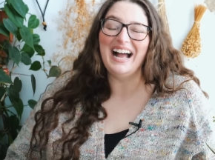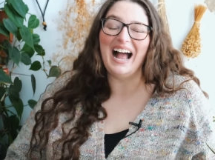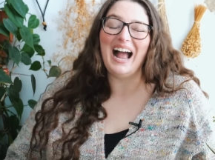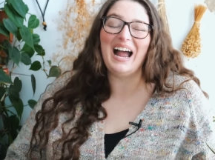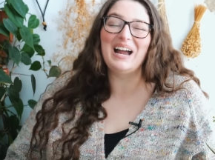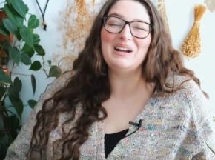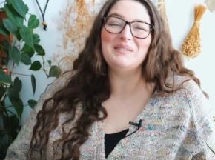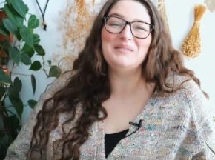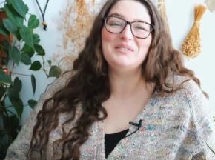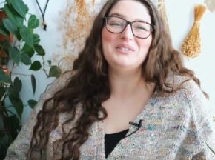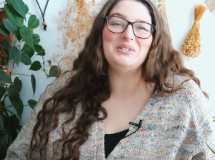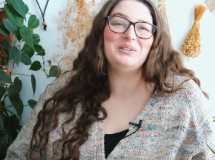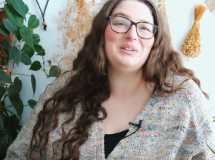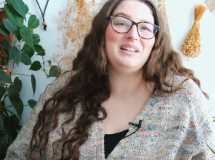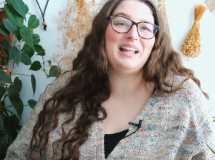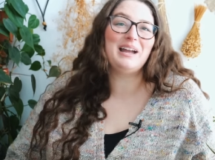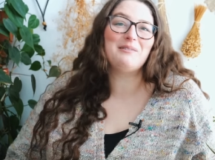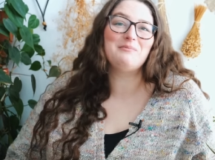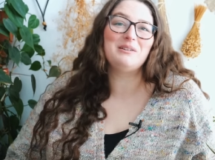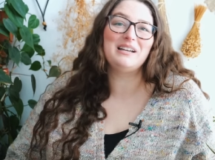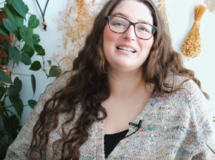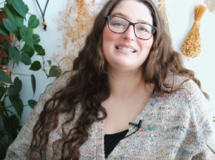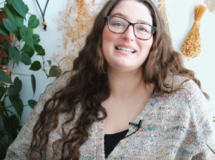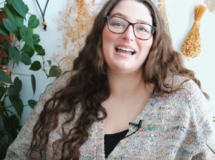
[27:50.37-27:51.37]
I'm doing
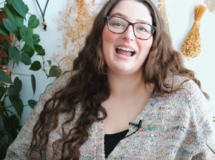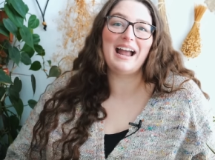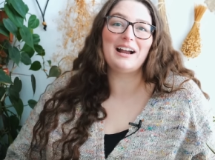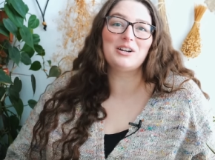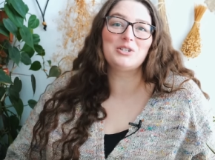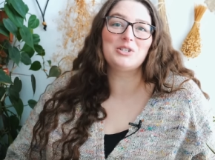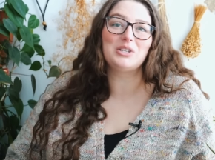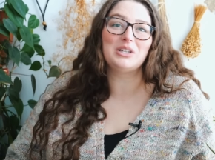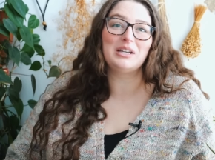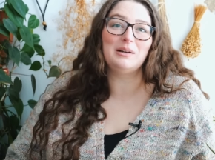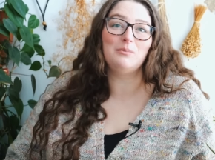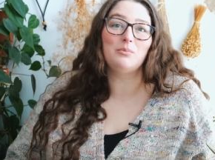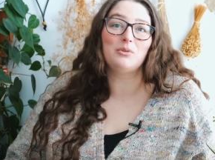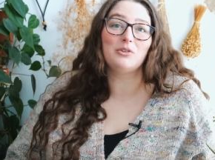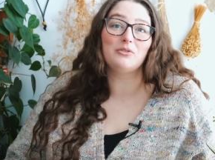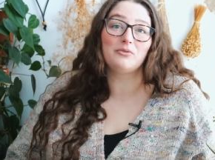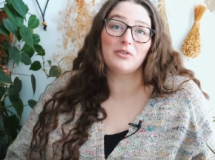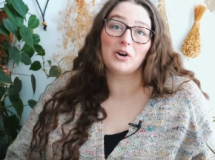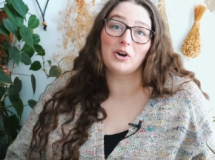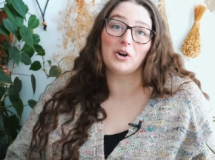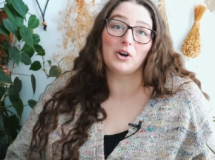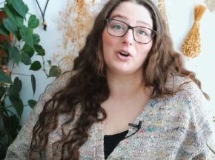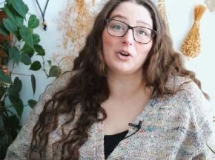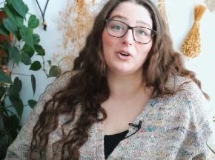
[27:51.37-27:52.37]
that because I actually
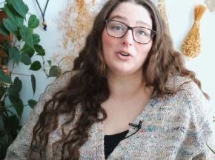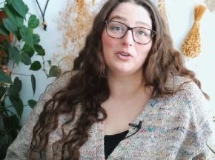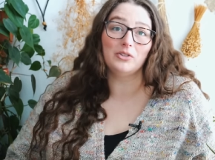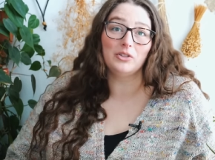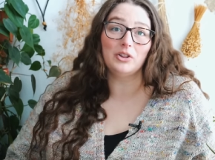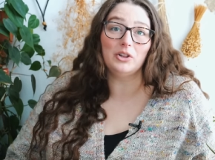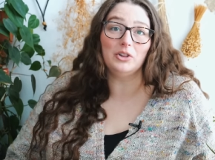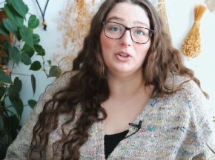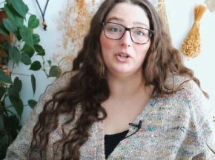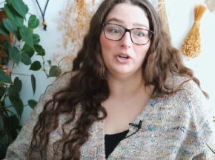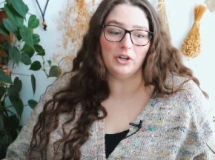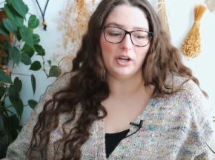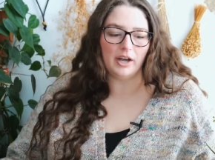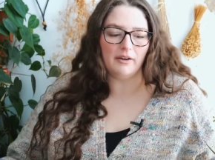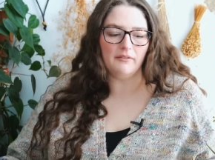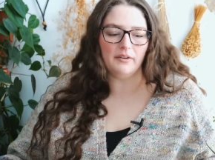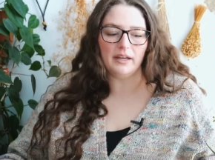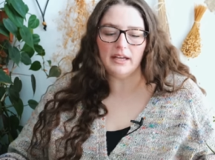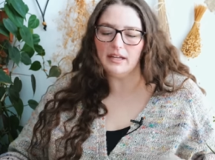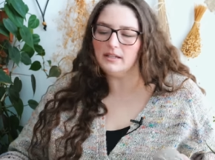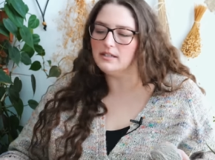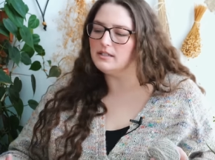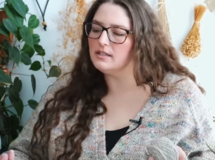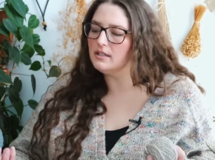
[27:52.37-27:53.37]
prefer the look of
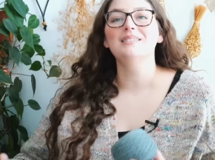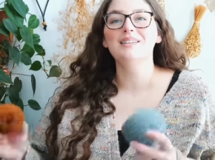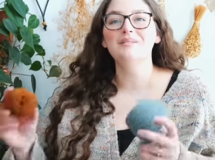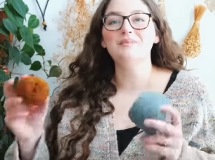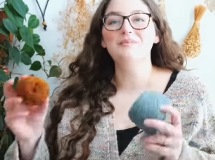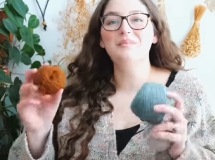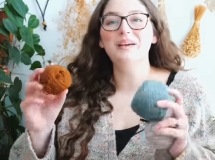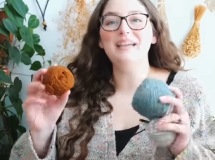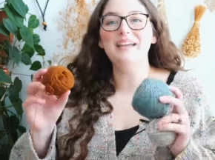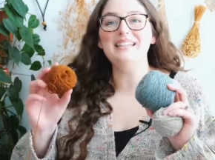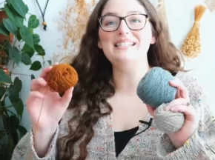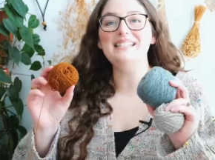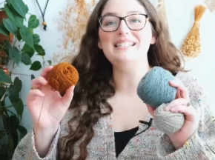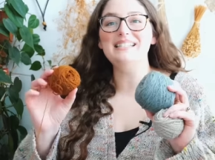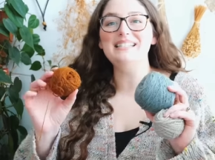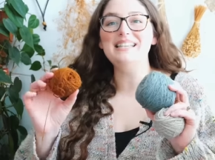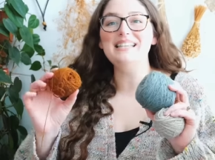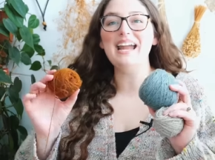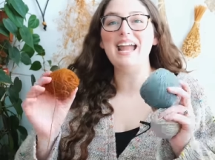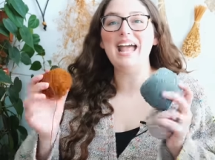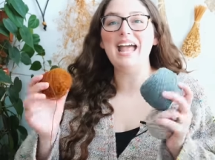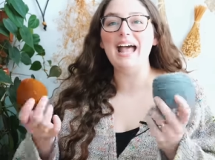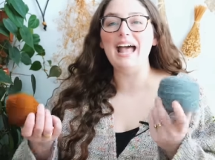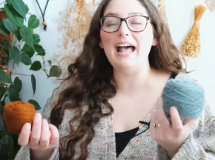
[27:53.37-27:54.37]
it. But since
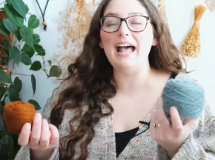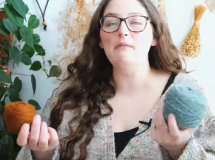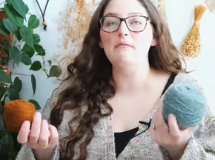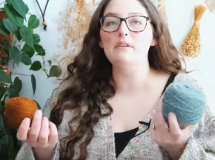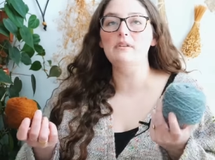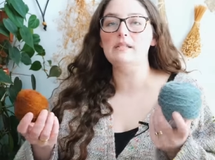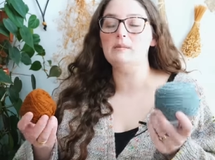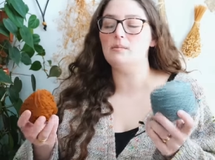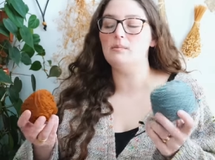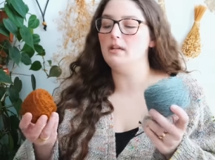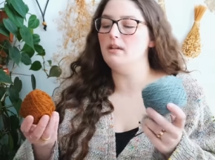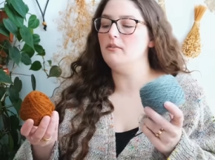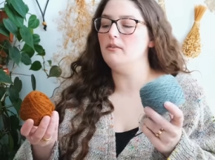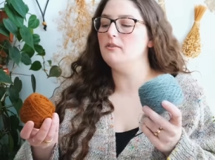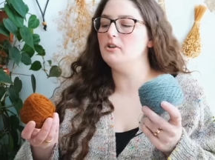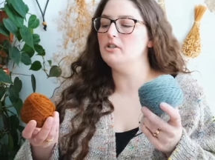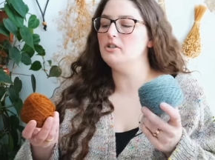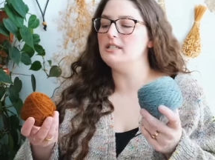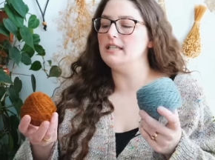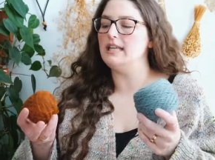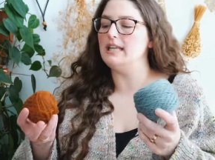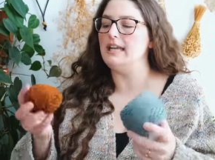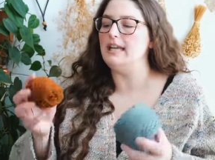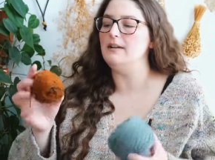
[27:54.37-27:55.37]
I have split for
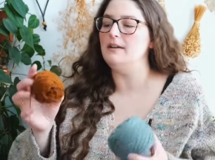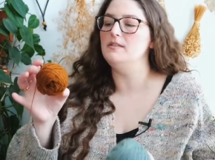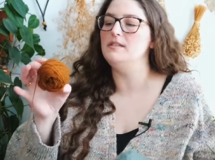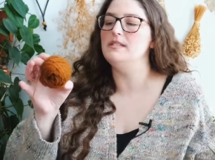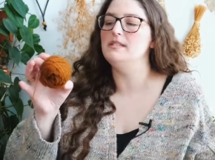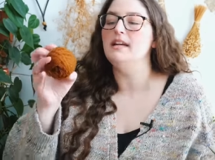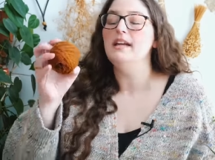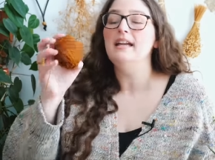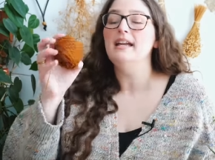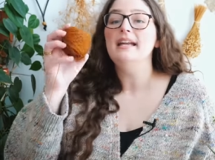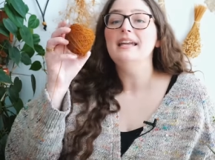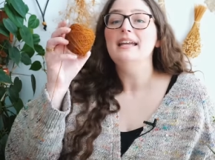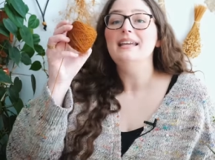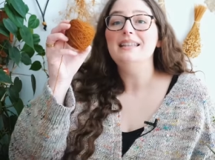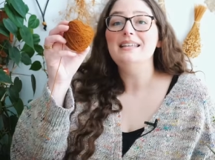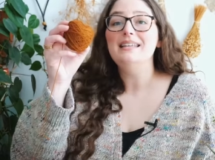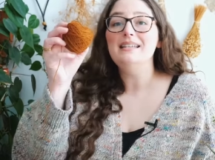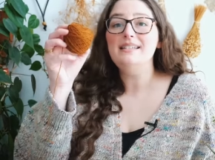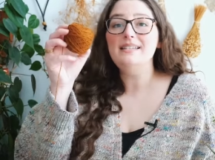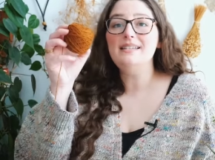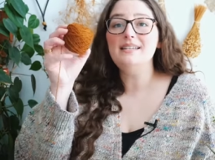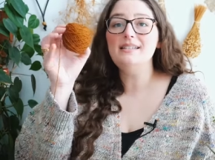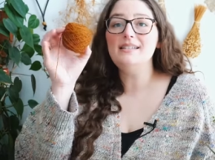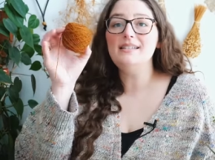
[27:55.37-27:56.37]
sleeves,
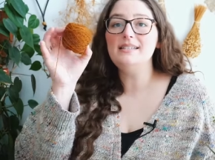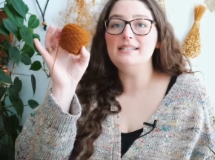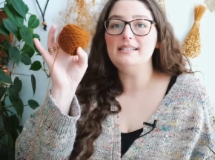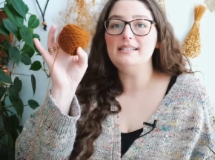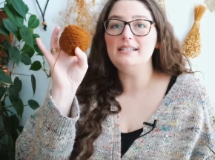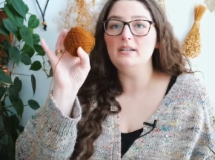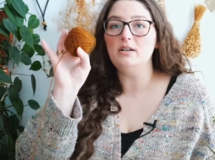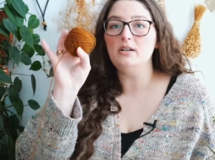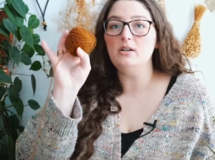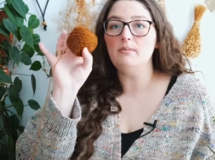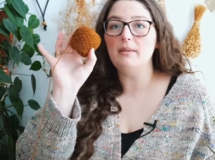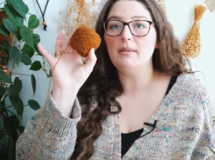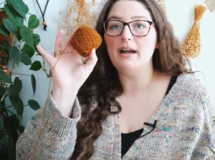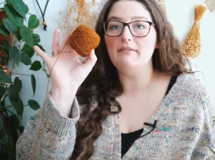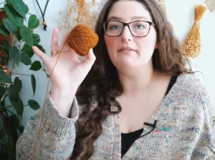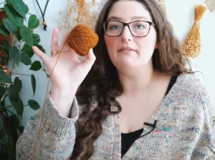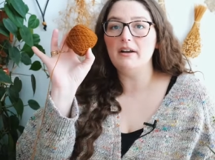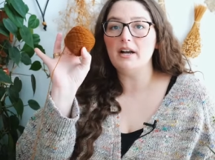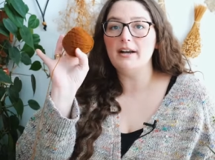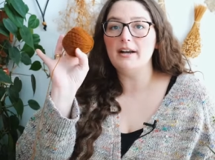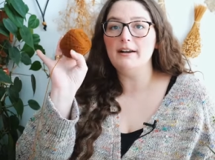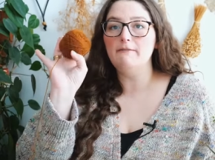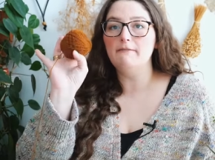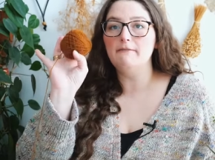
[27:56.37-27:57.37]
this is still my
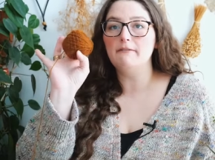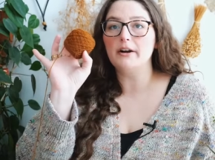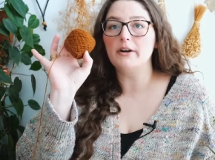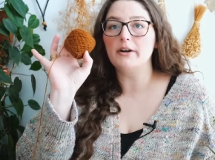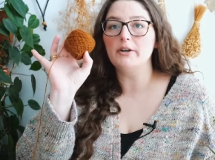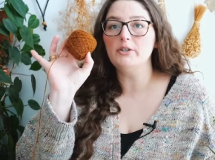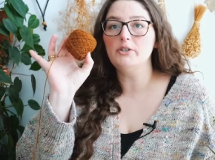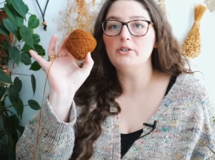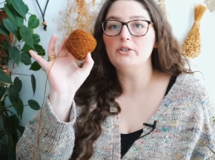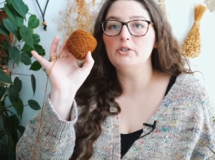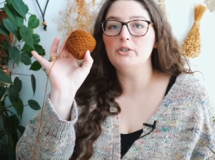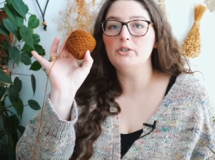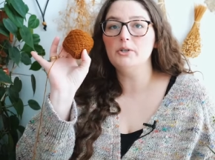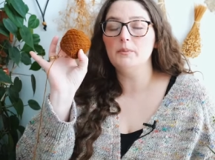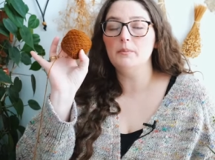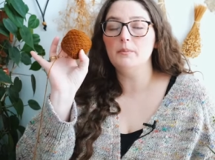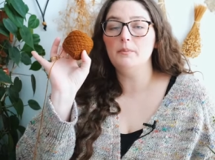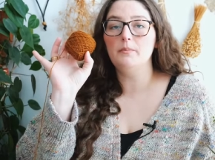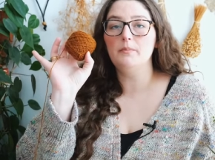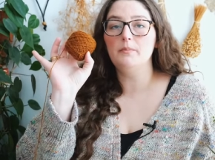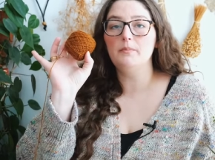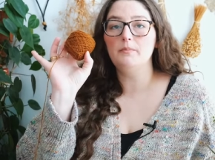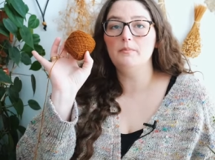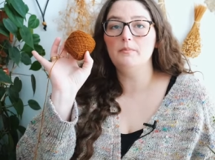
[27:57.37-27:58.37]
very first
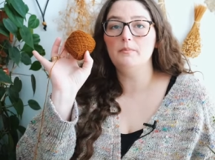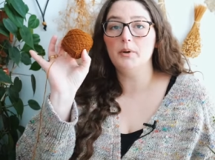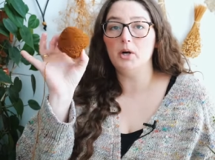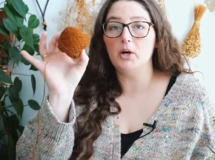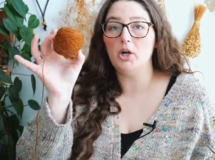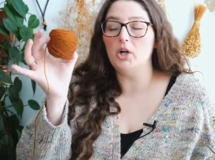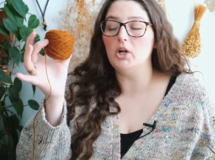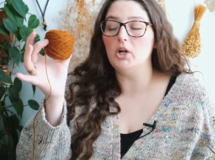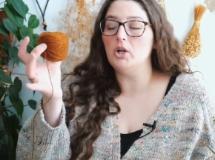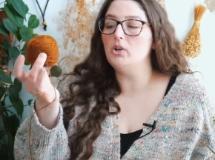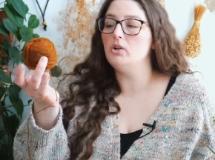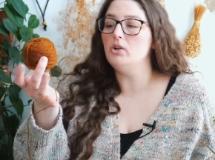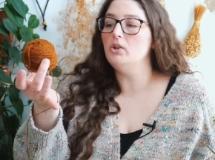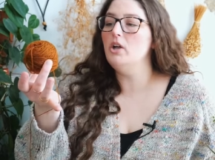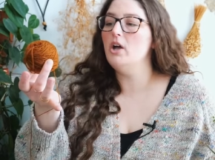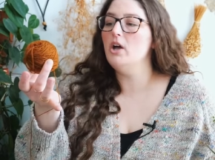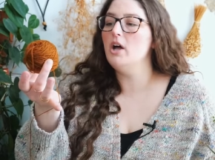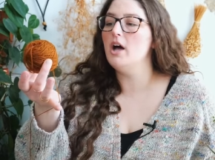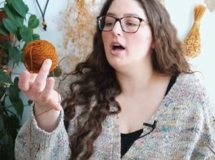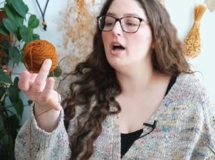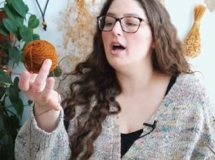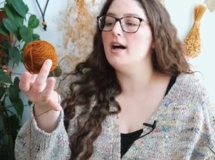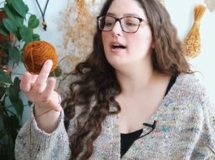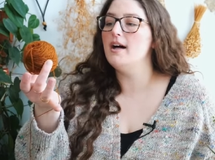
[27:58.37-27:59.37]
ball
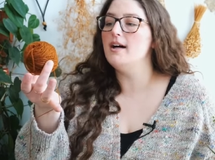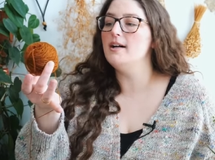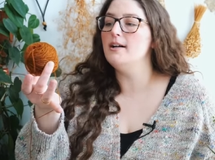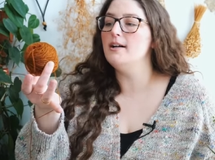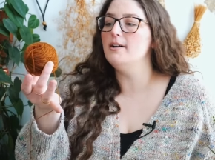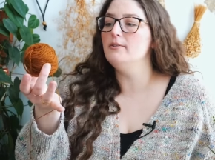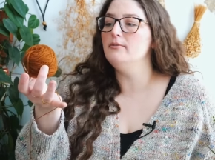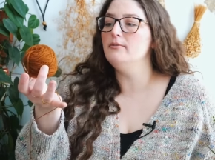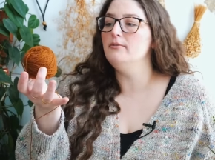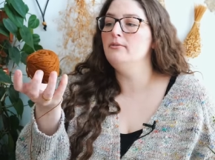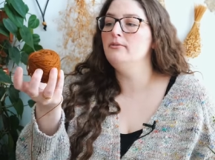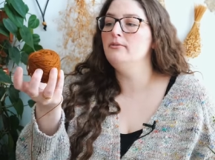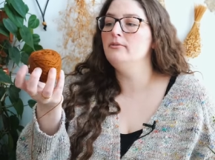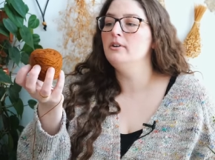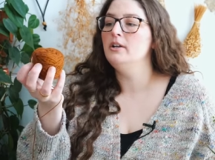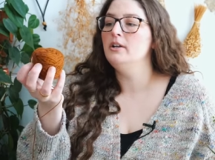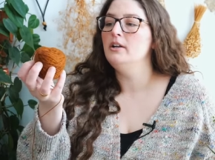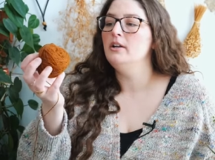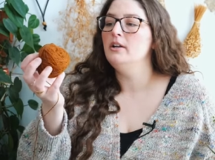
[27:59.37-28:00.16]
of